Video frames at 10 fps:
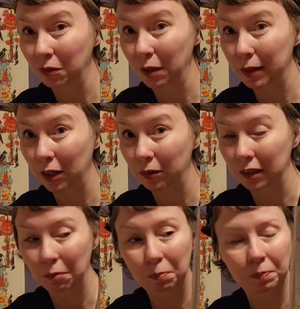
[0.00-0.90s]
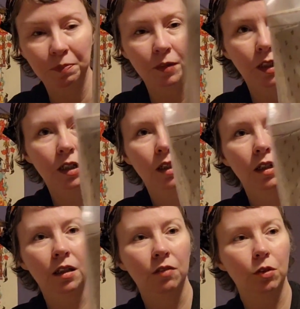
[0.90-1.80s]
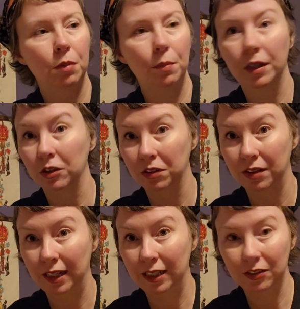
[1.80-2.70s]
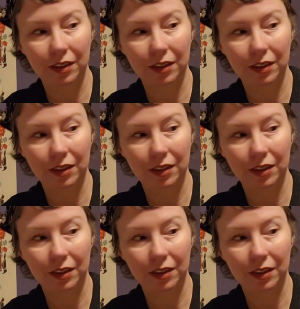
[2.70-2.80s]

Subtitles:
way back when from my mother's stash.